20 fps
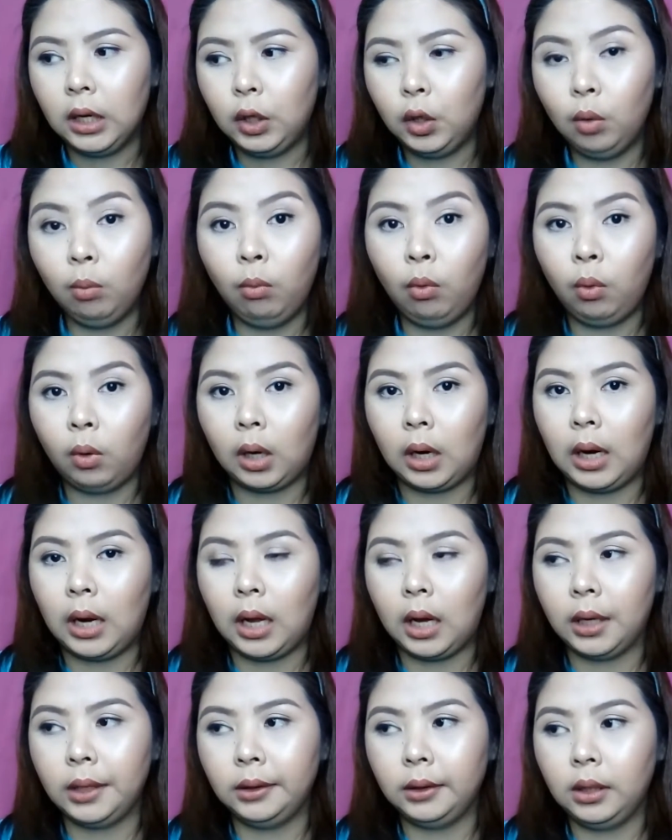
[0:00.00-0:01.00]
Yung mura
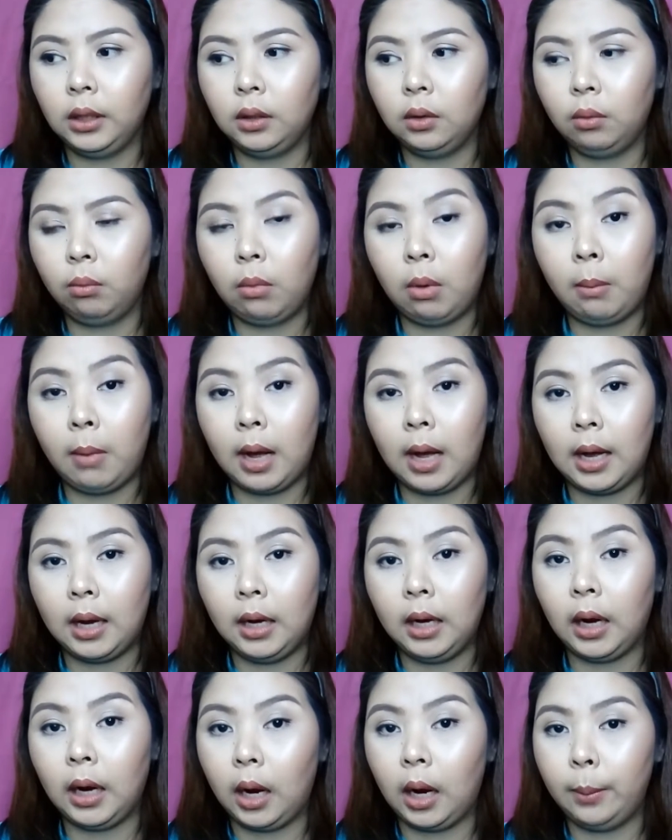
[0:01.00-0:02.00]
lang, hindi yung
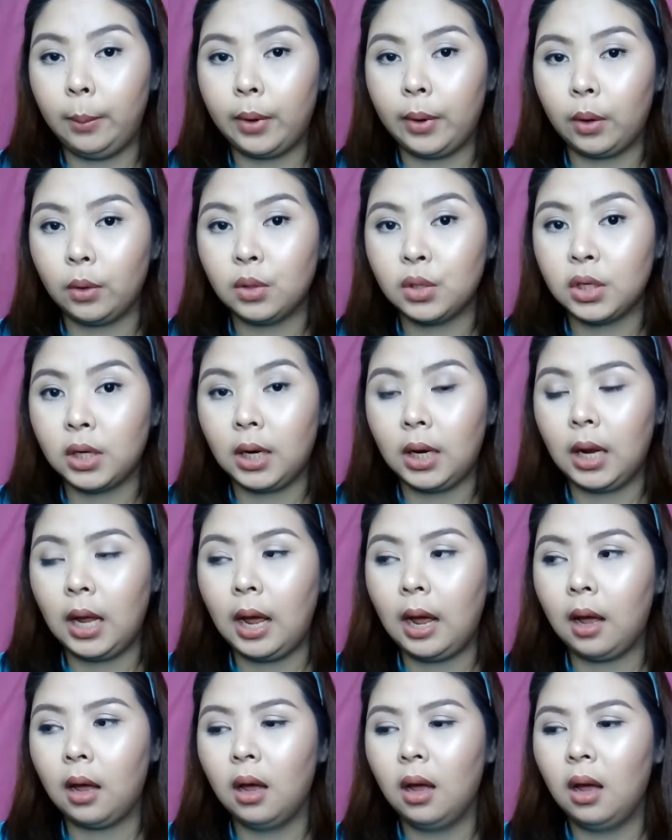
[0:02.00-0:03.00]
mamahaling eyebrow gel
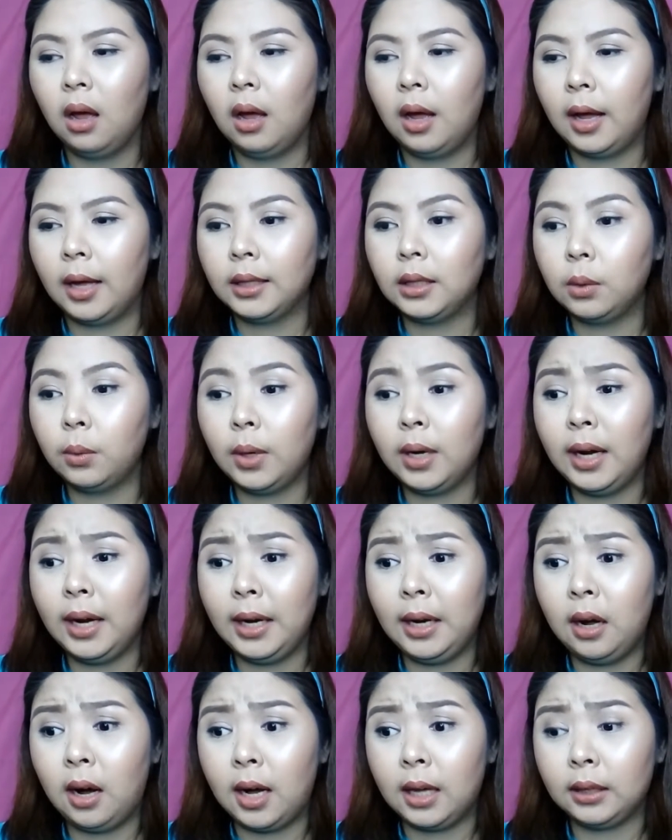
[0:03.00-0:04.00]
ha. The one
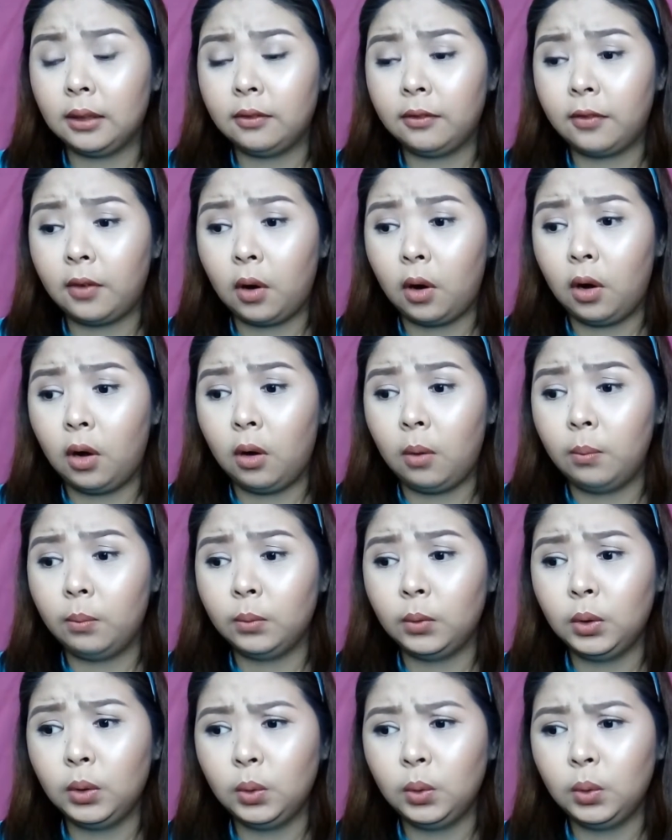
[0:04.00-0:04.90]
I got from